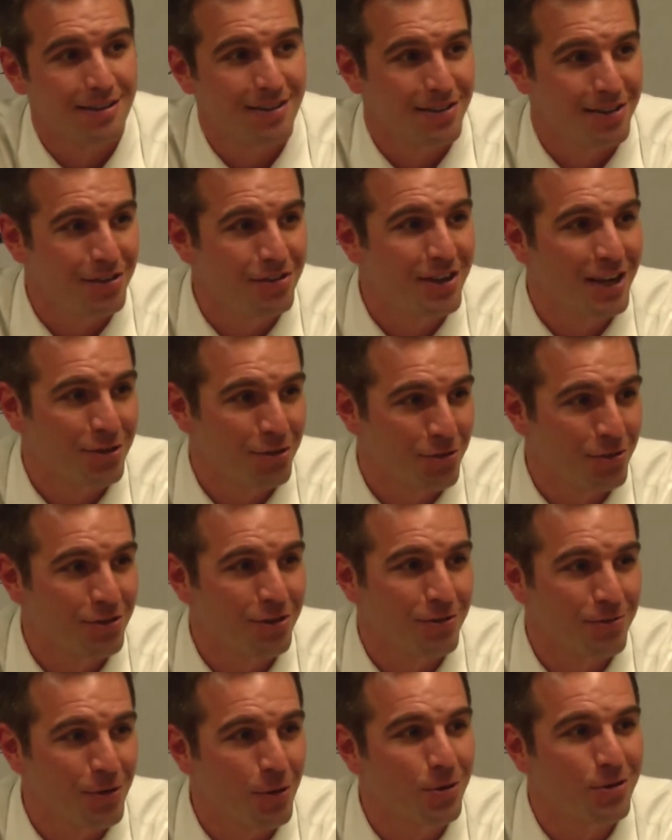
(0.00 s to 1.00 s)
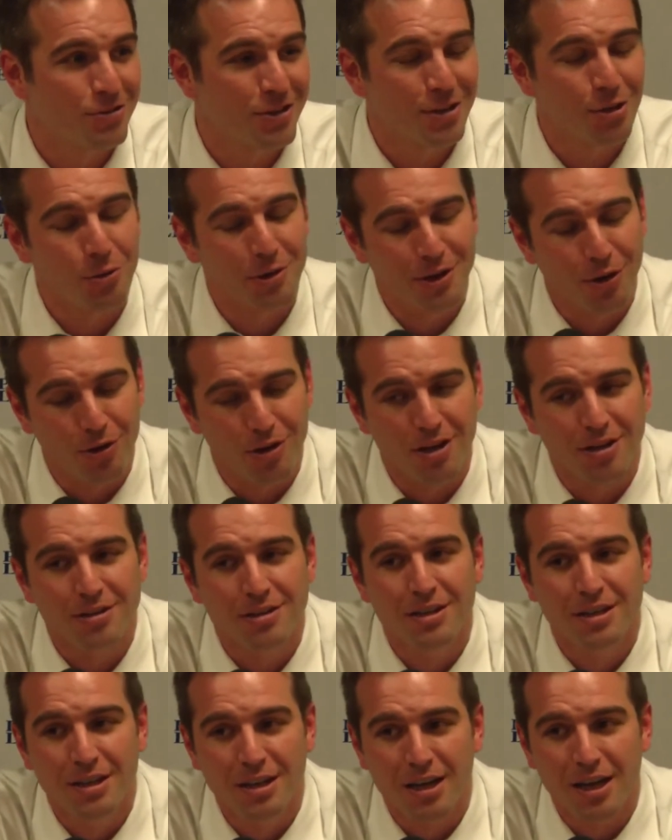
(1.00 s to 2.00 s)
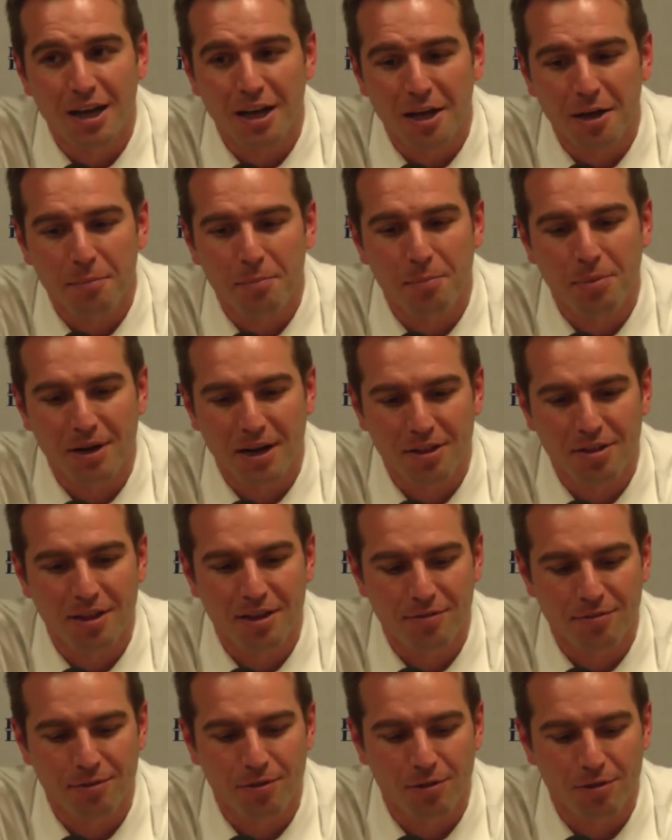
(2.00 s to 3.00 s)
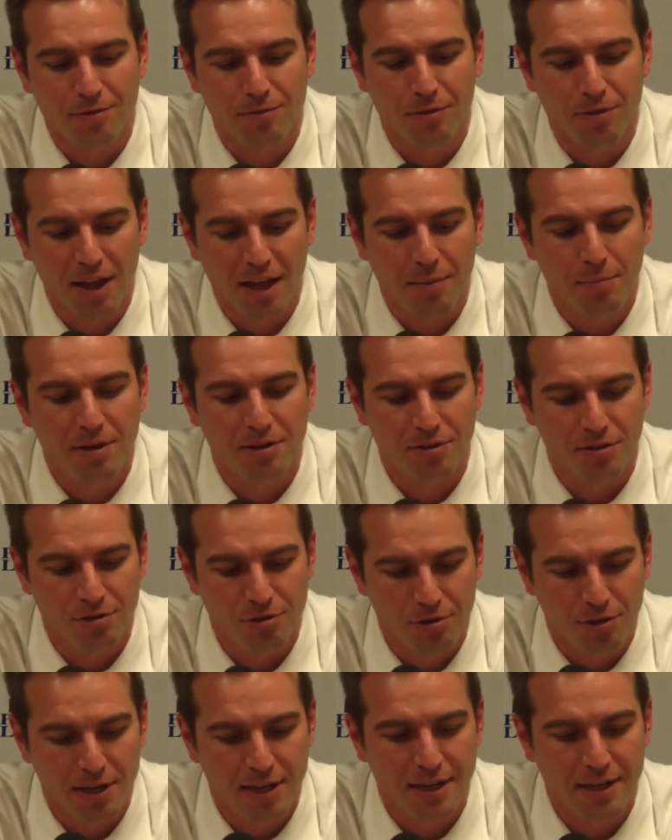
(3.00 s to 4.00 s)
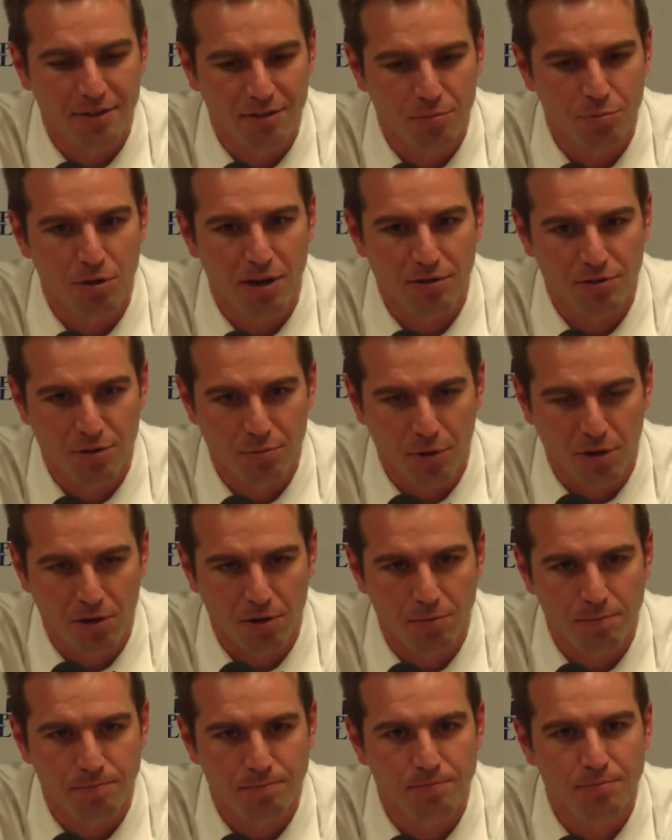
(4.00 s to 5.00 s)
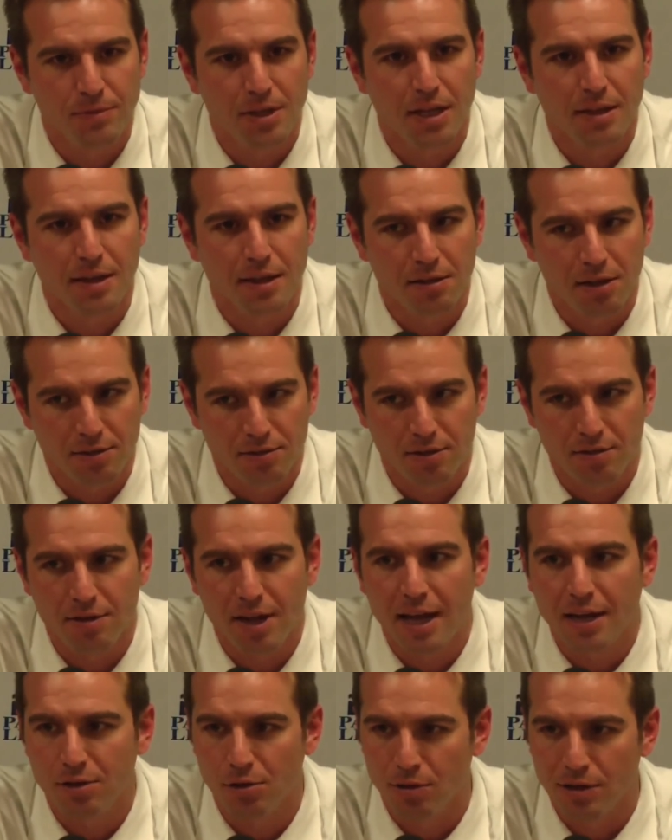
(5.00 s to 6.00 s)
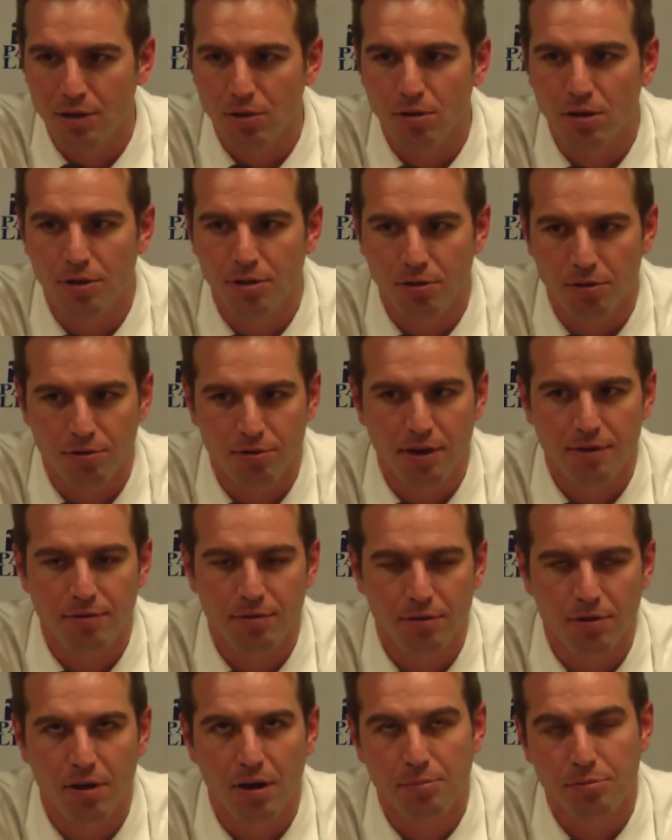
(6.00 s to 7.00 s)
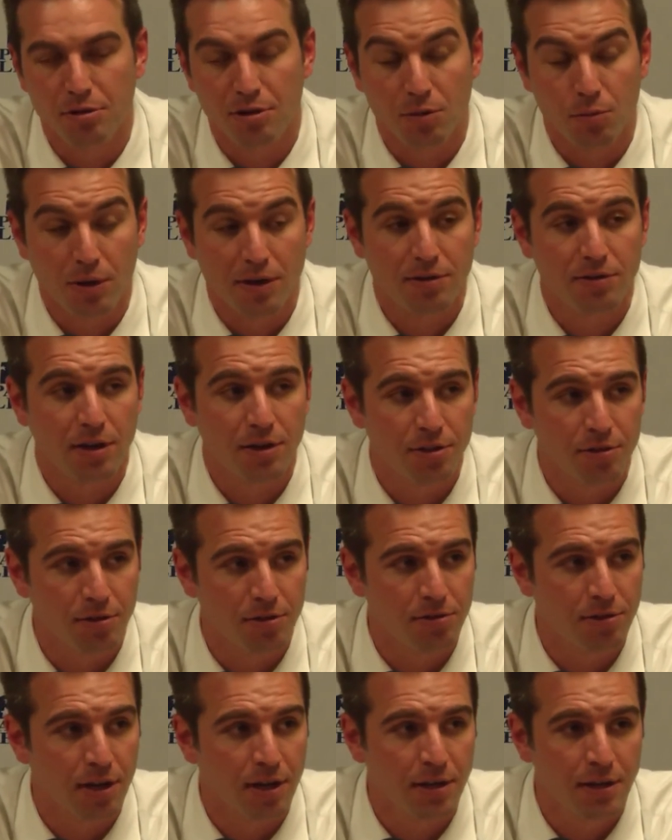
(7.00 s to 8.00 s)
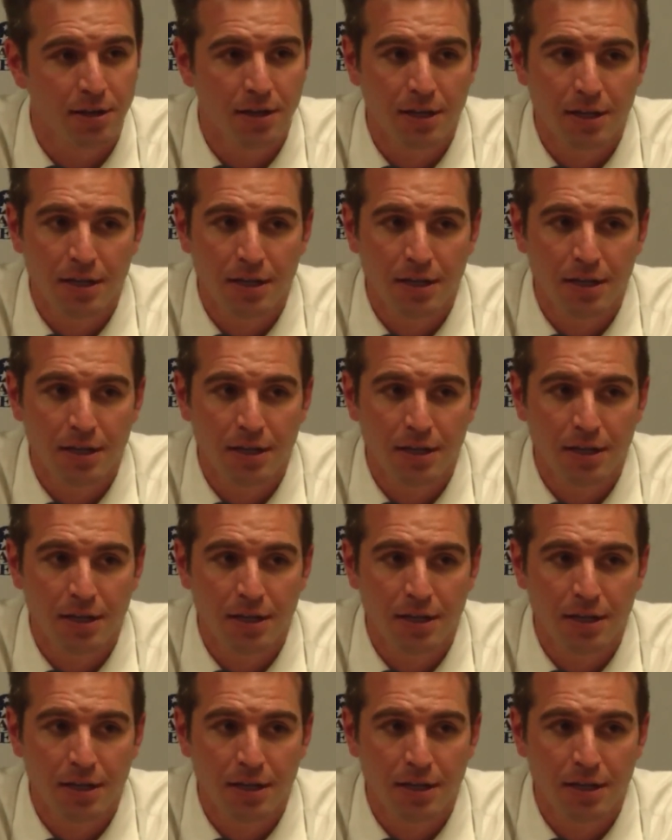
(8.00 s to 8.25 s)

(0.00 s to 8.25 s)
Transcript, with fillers: These guys are just going to focus on Loyola, um, but I think for, for them, it's enjoy it, get some rest tomorrow, and then let's attack Loyola Thursday, or I'm sorry, Wednesday, Thursday.